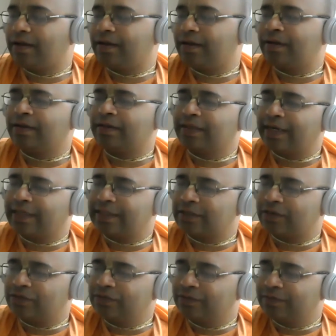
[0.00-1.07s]
uh, that's
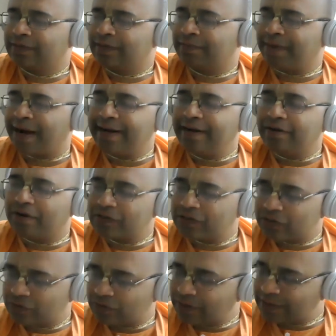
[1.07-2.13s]
how the mind
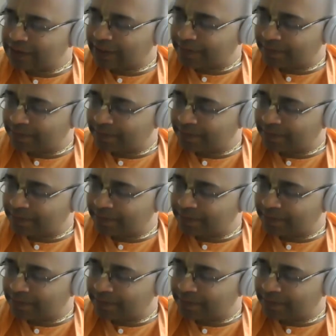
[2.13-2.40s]
also is an